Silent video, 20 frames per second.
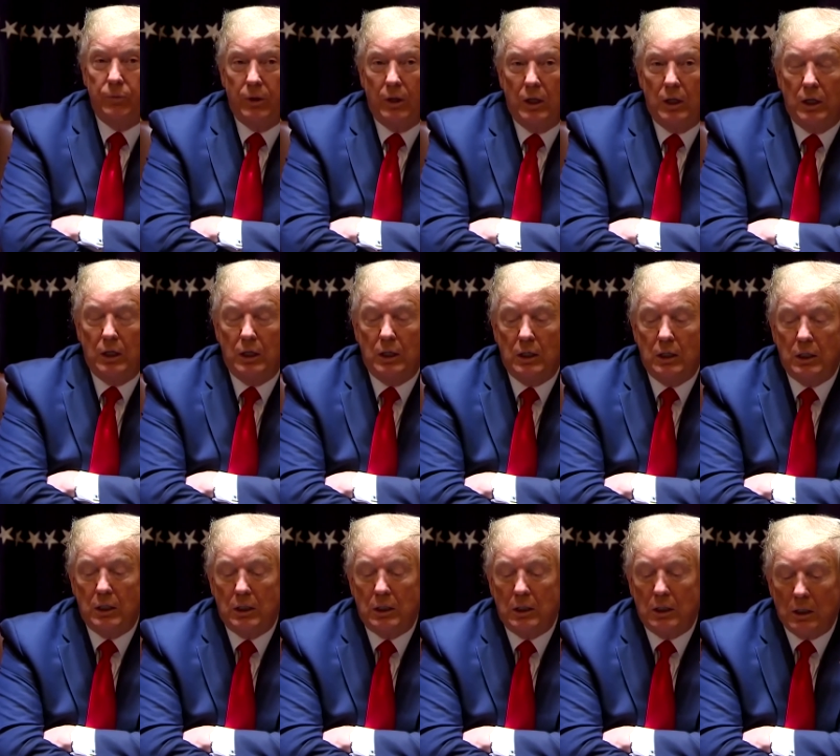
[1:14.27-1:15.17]

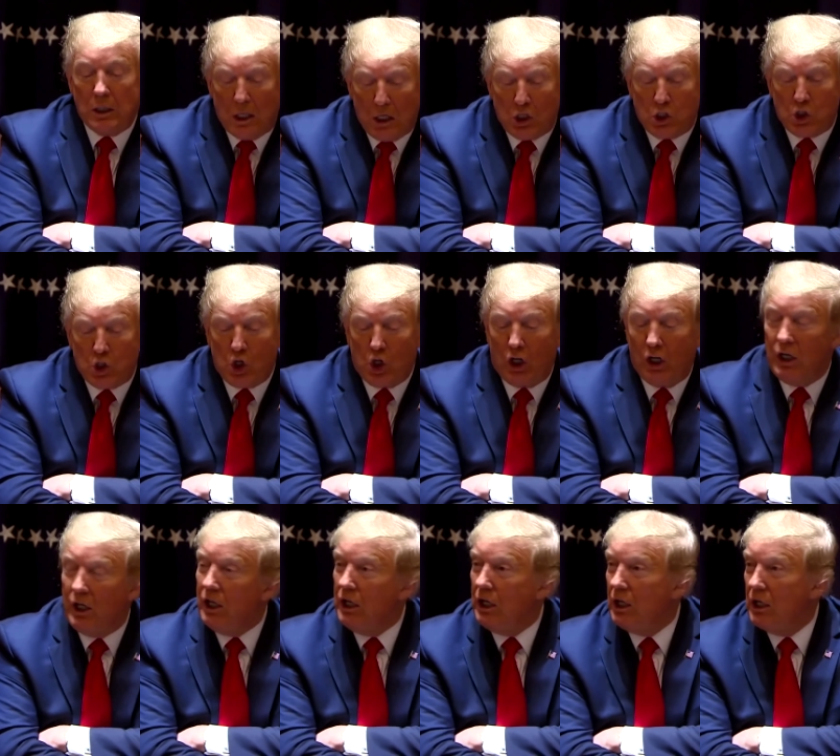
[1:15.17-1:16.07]
uh, it's
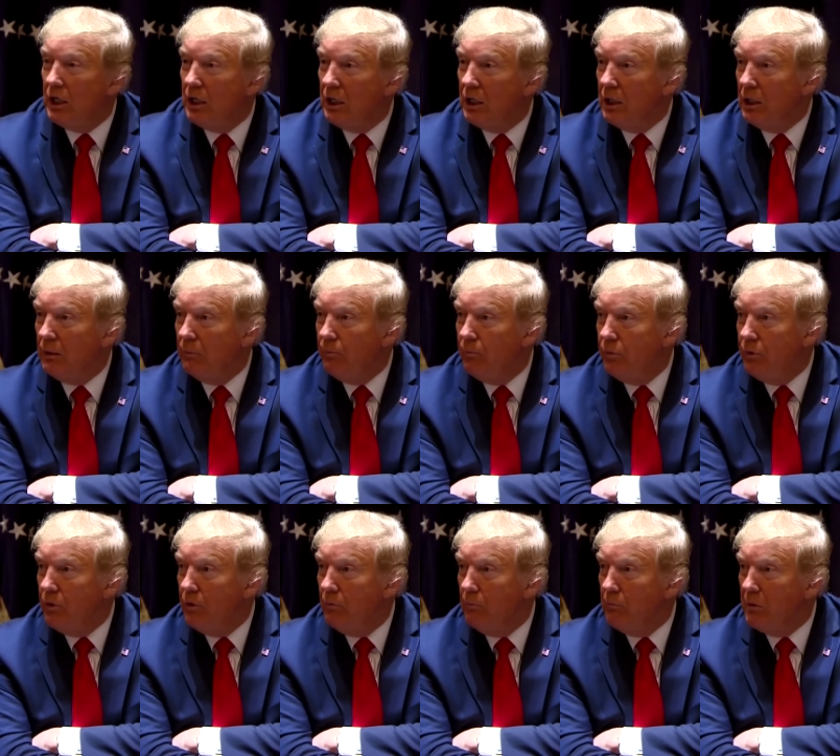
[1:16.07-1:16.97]
certainly uh,
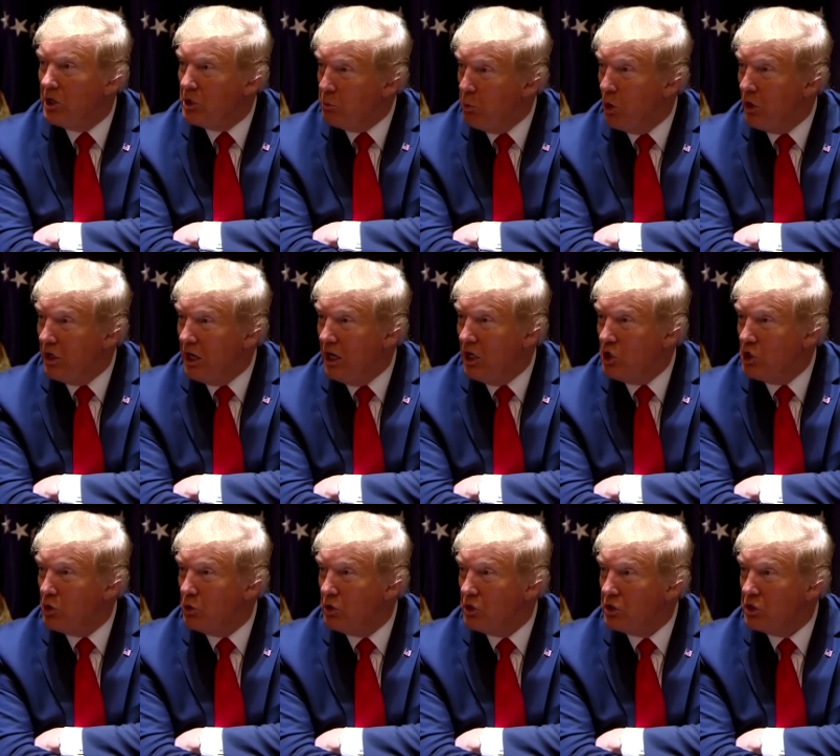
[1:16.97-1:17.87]
much more
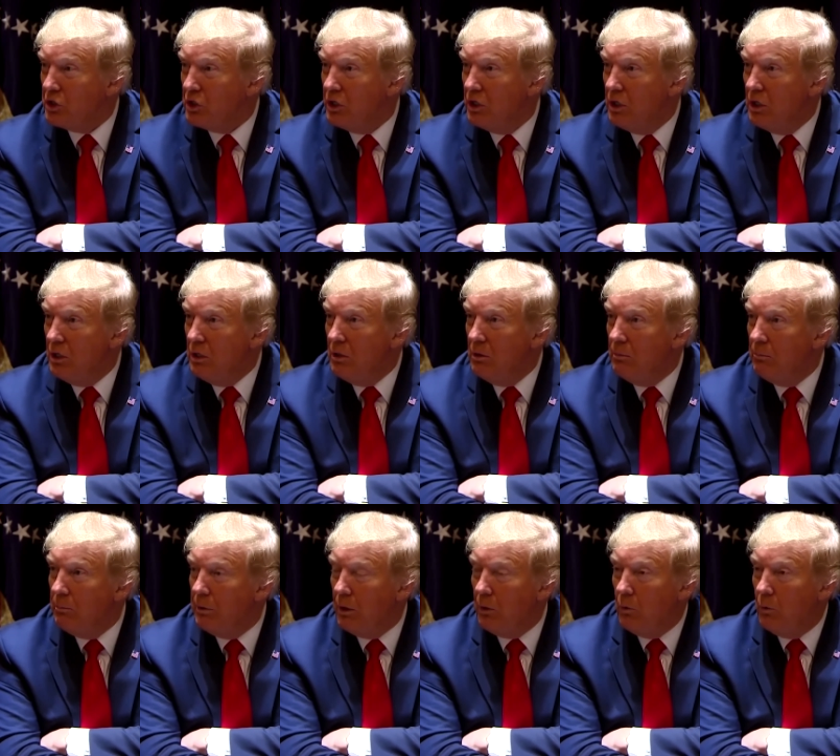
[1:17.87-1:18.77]
dangerous.
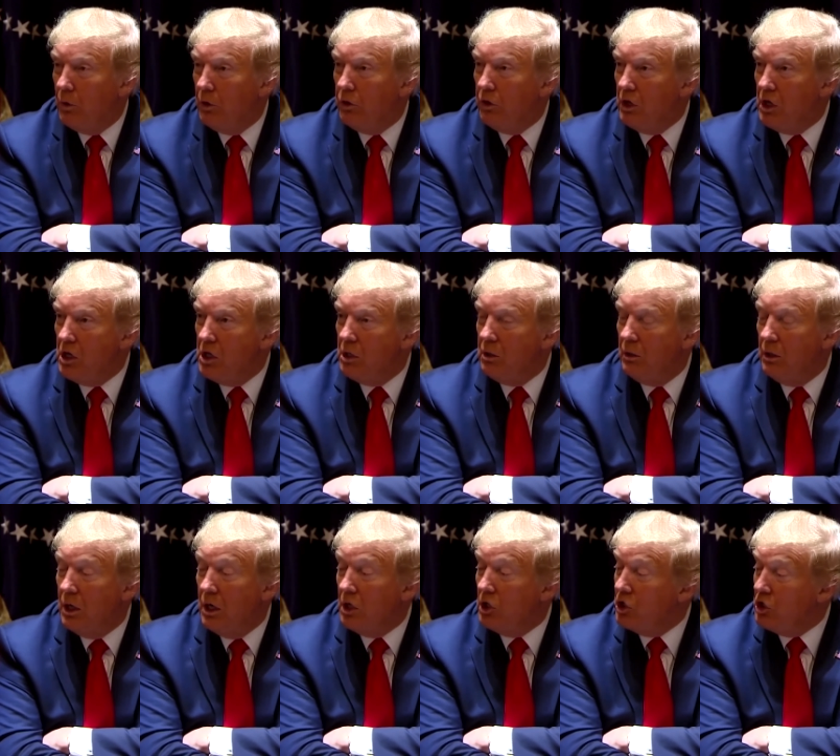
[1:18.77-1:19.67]
But with the
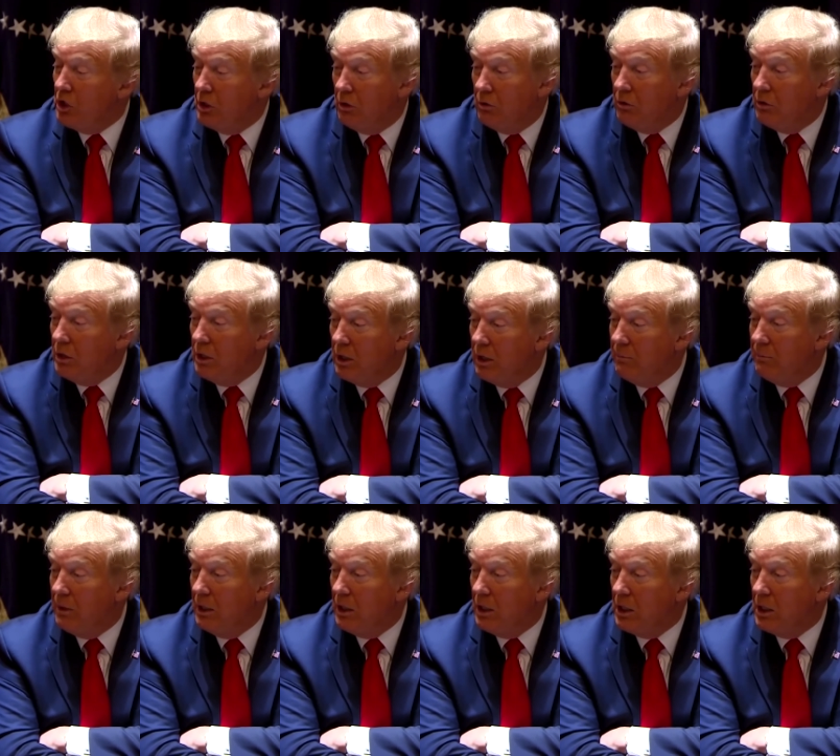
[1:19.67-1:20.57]
young children, I
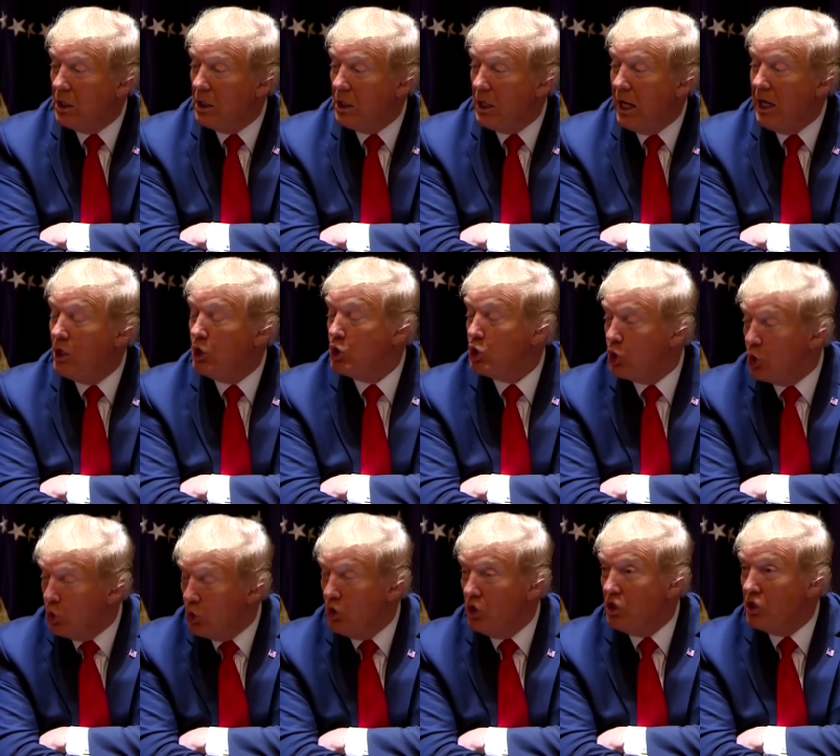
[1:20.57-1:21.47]
mean, uh, and
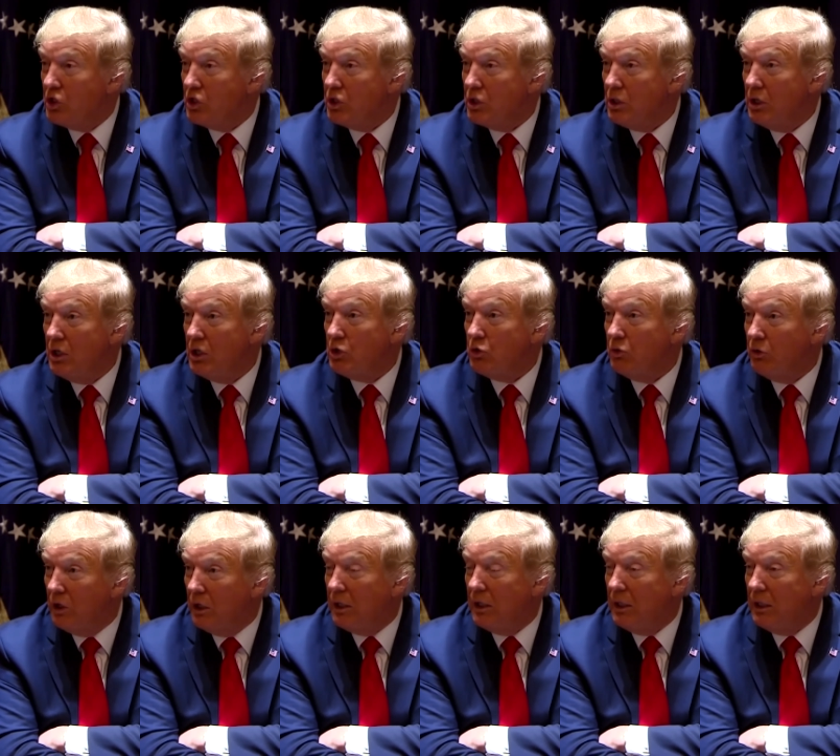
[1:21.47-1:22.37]
students, it's
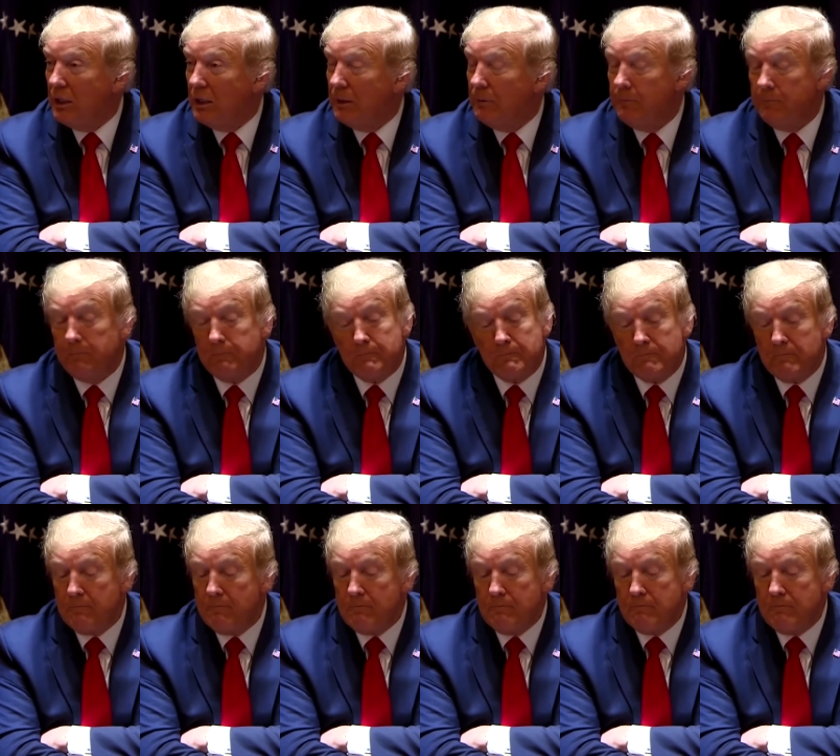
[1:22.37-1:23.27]
really
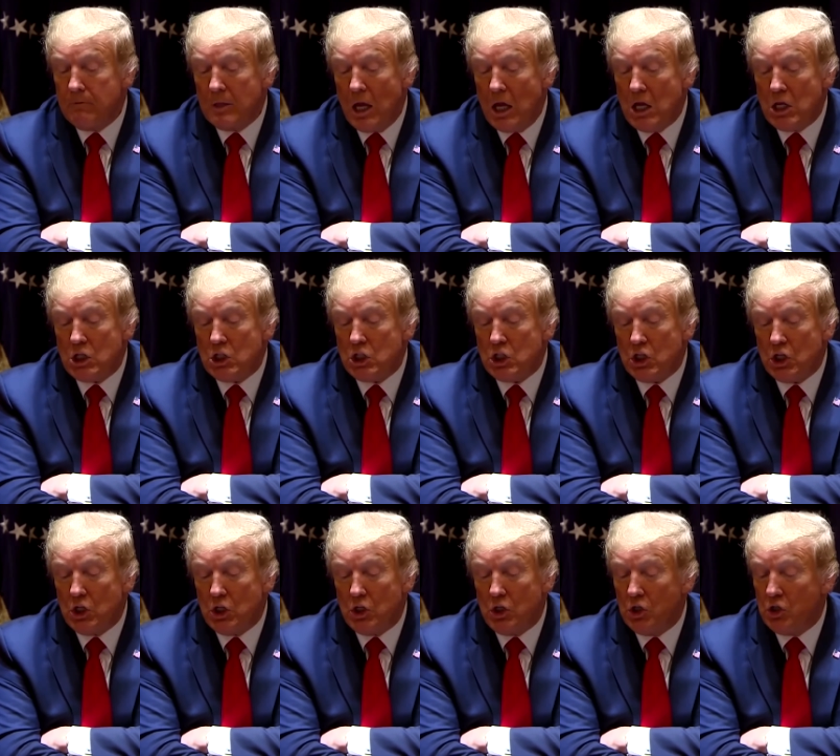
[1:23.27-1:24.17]
it's
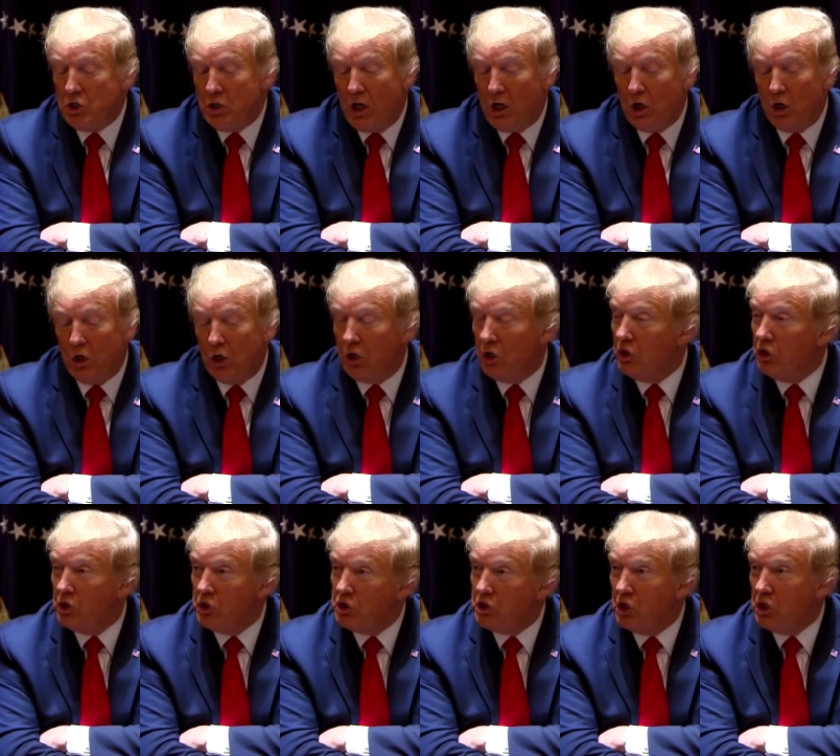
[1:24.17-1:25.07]
uh, just take a look at
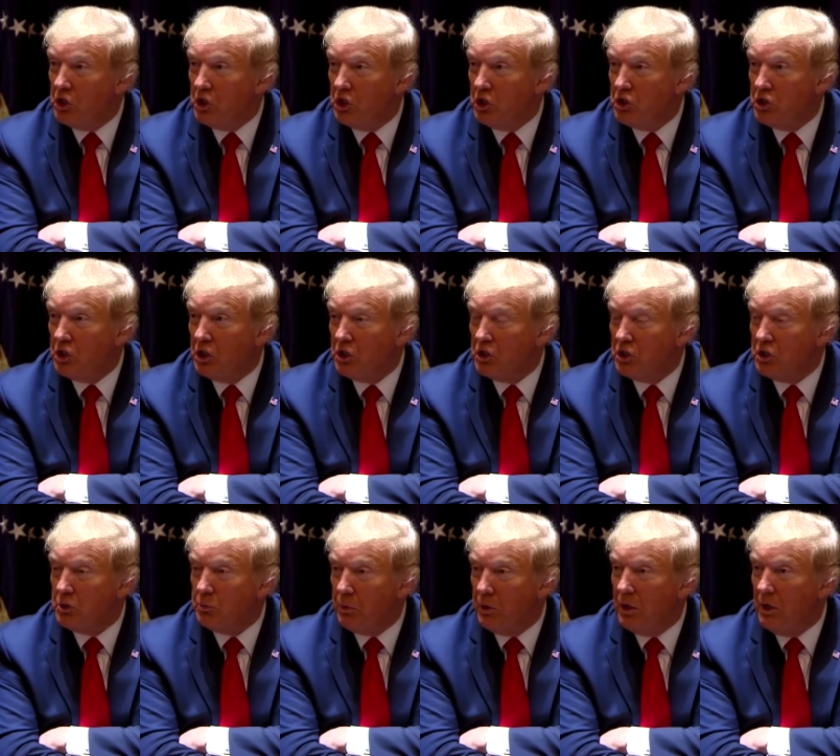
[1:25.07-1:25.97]
the statistics.
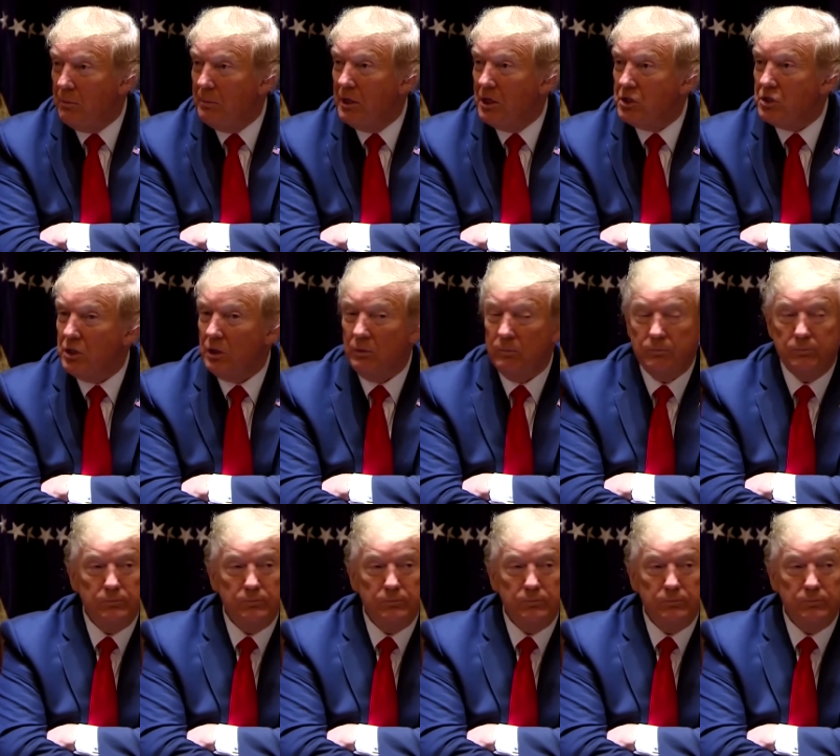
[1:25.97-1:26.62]
It's pretty amazing.